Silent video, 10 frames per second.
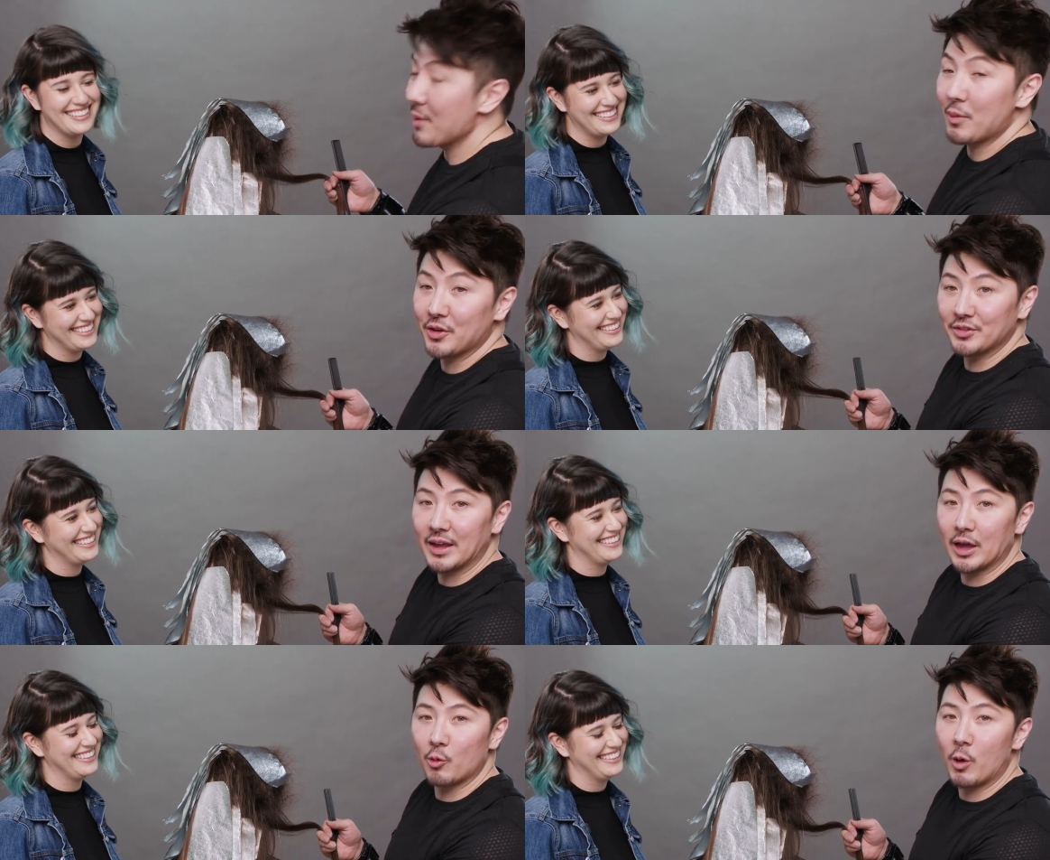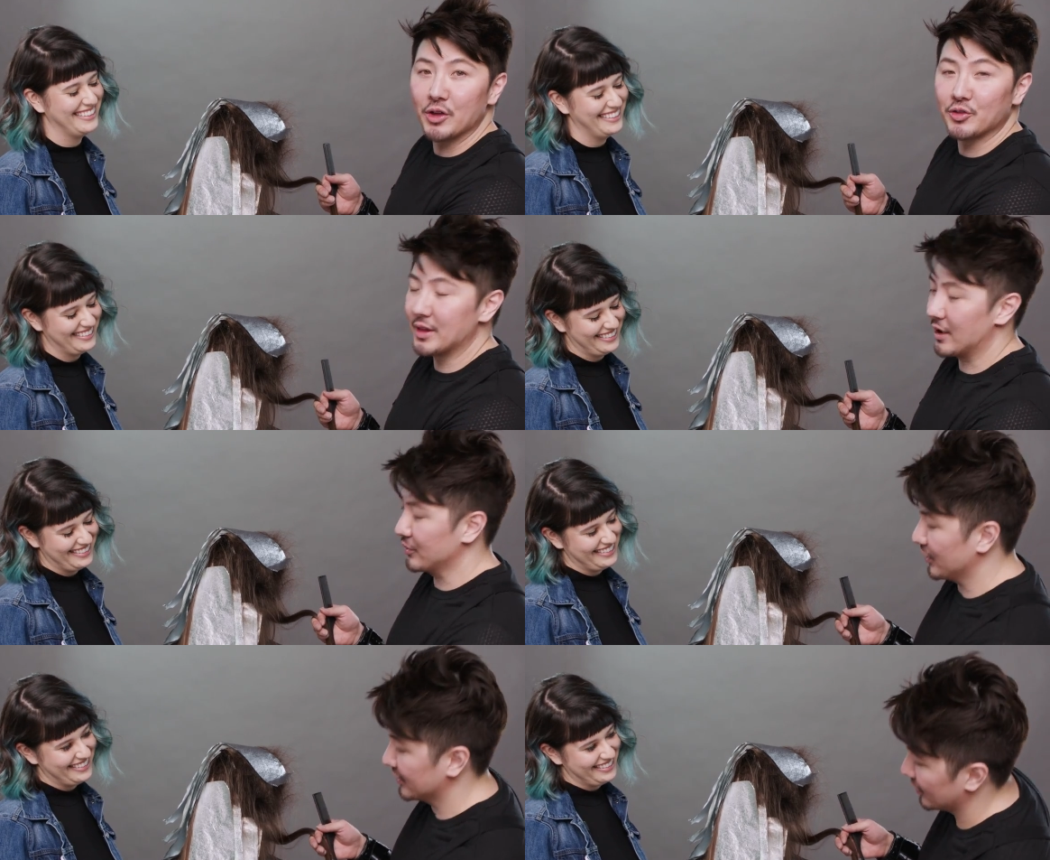Speaker 1: I'm on her second quadrant now.
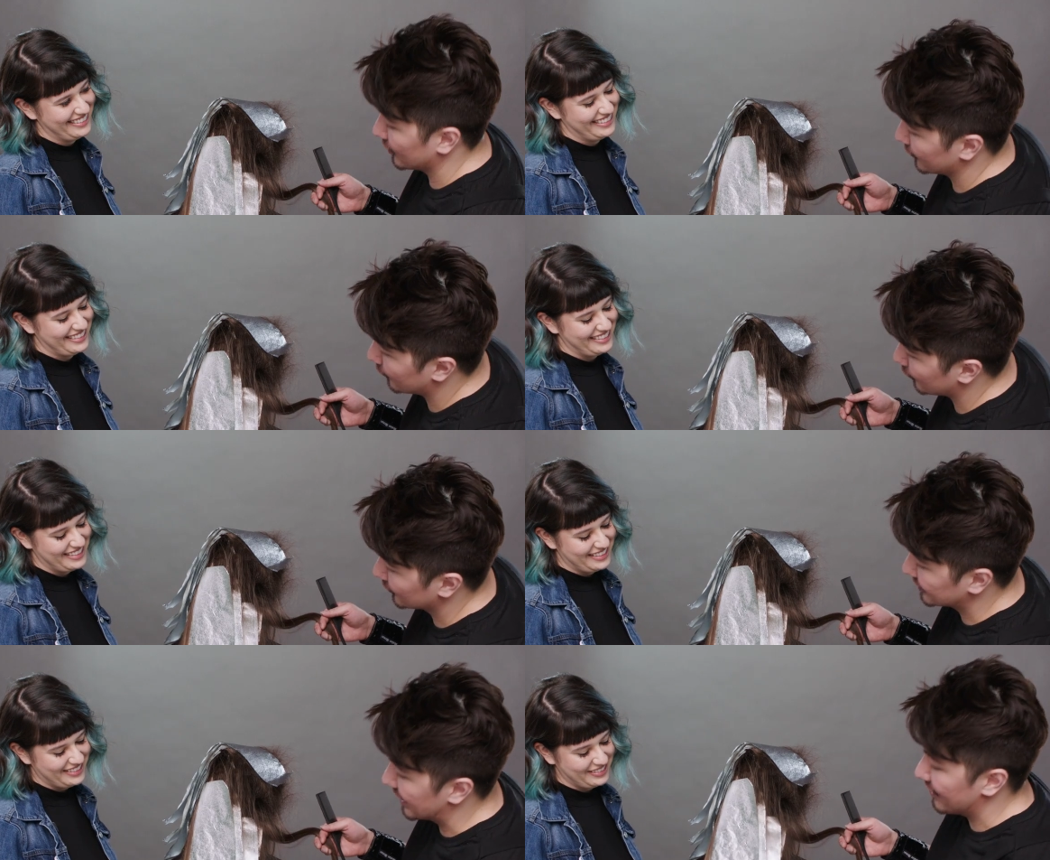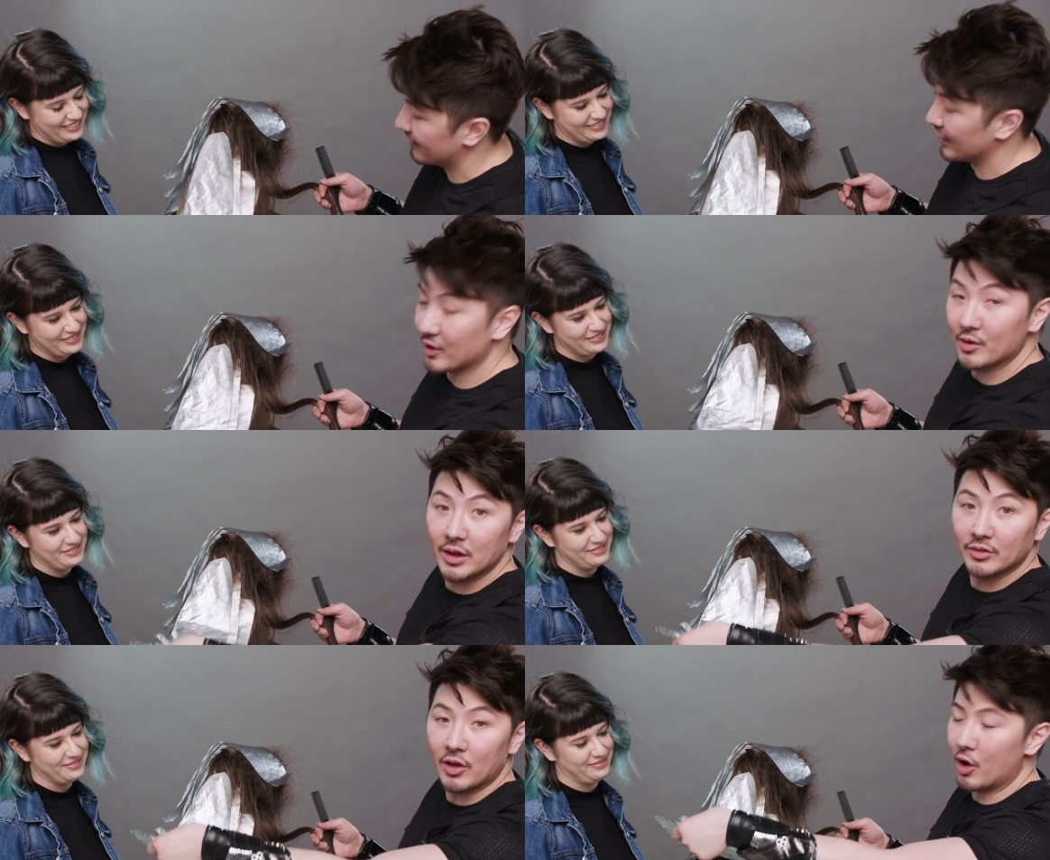So you can see all the foils I have here.
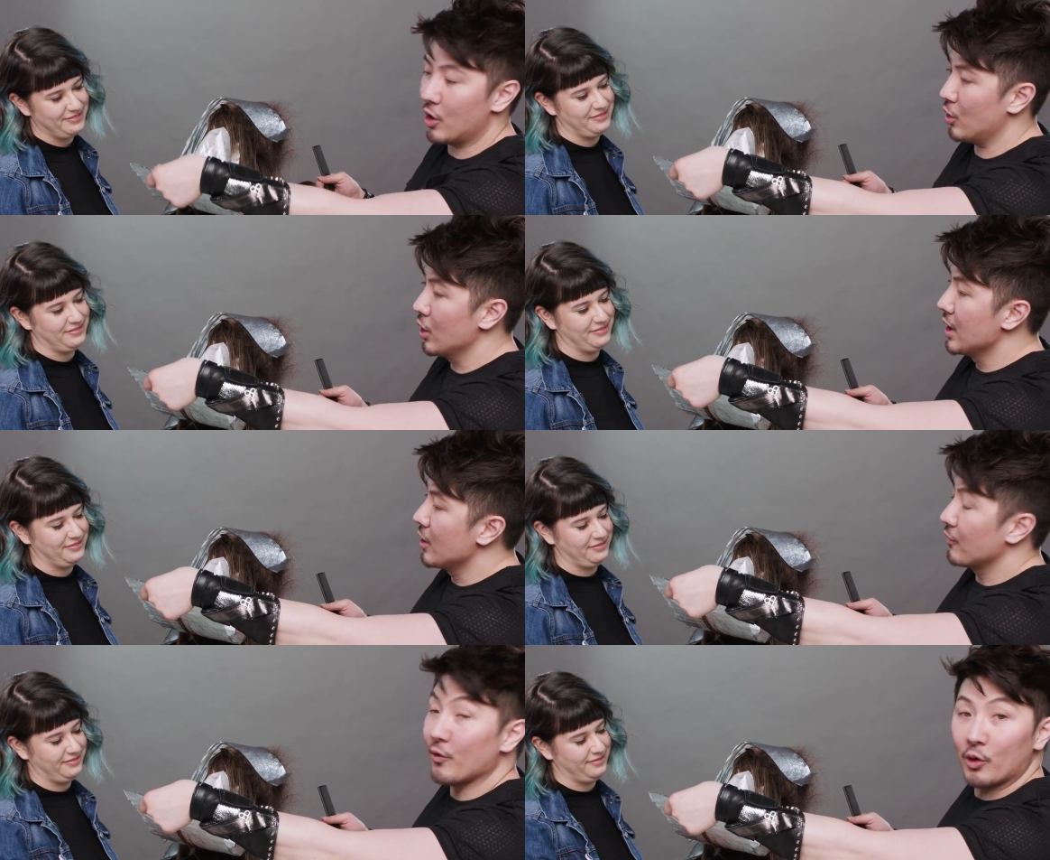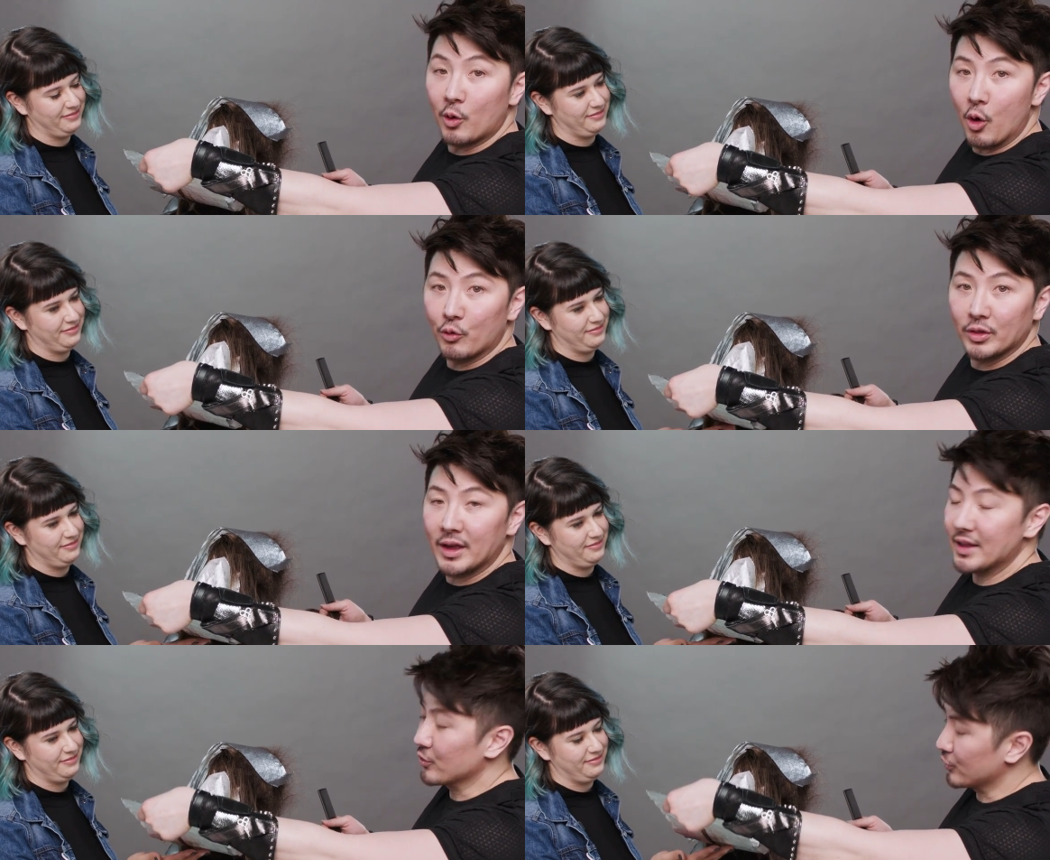It's all foil
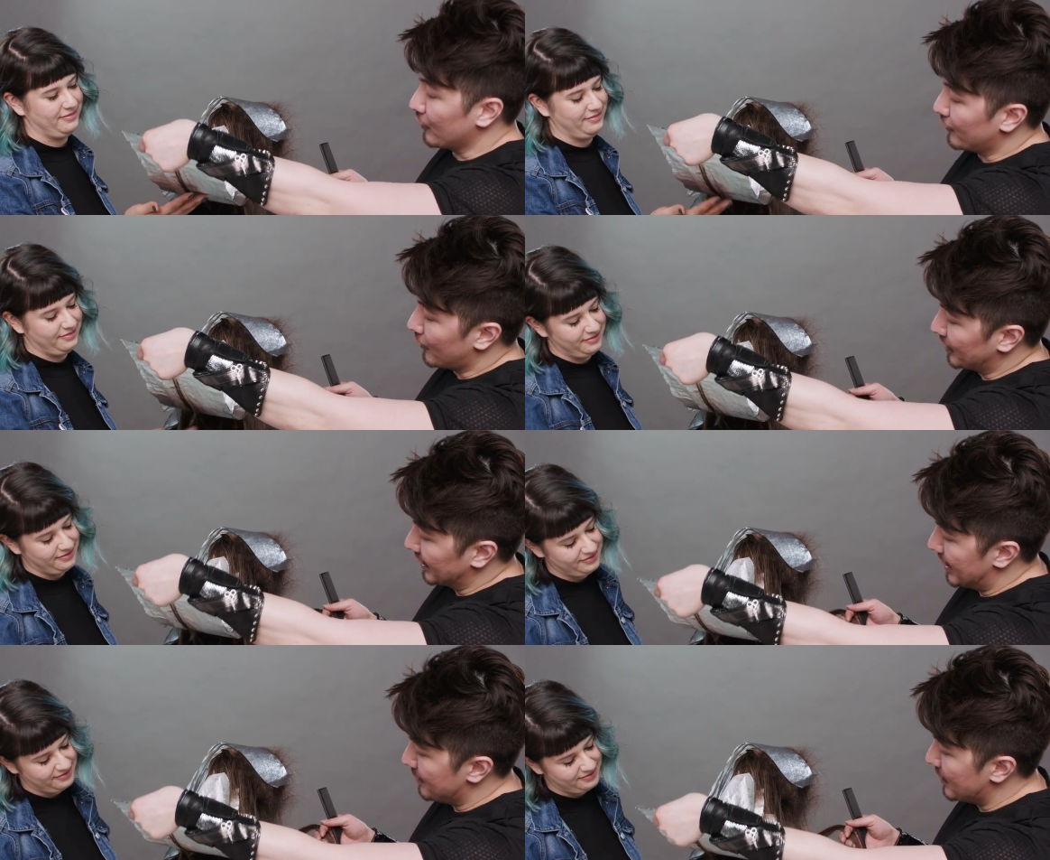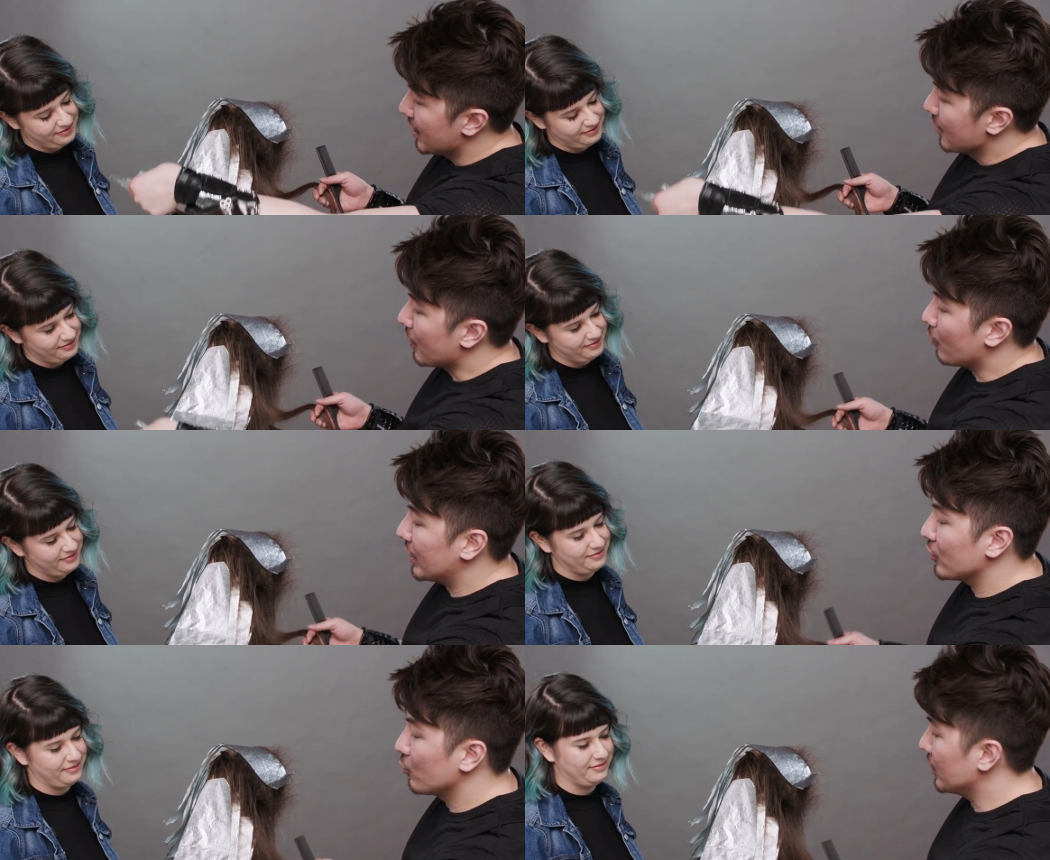overlay, there's no folding up. But
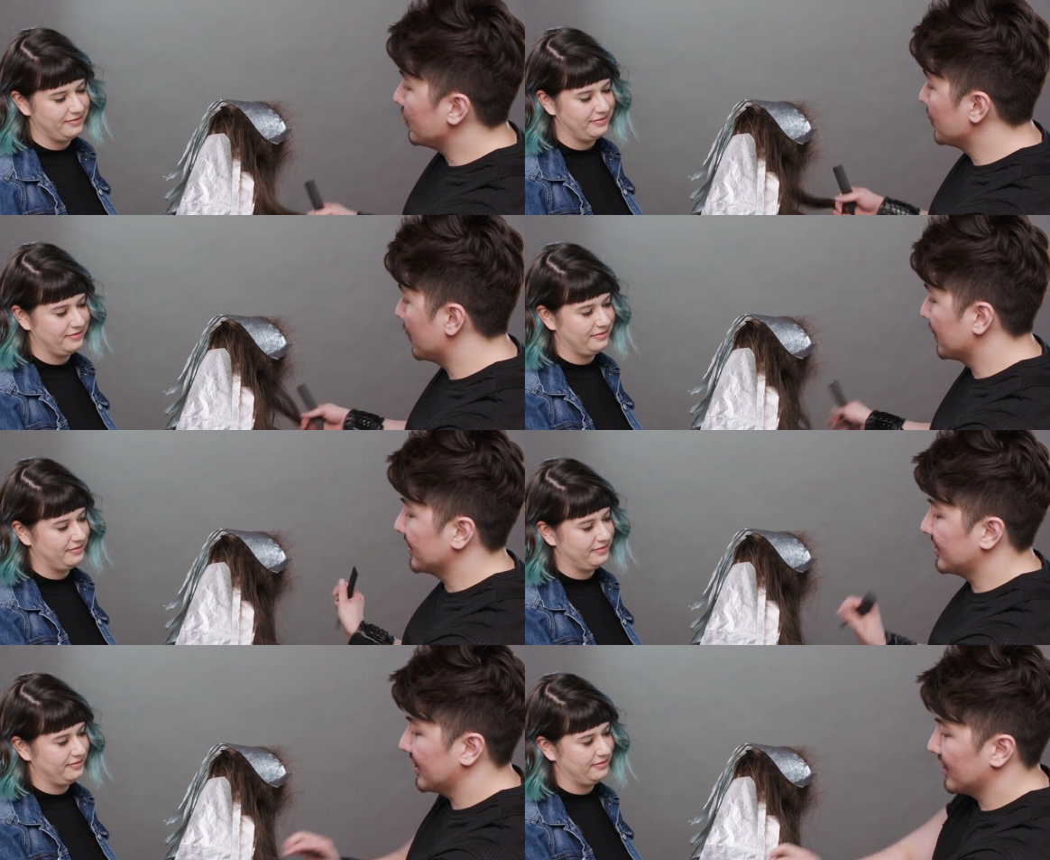what you will notice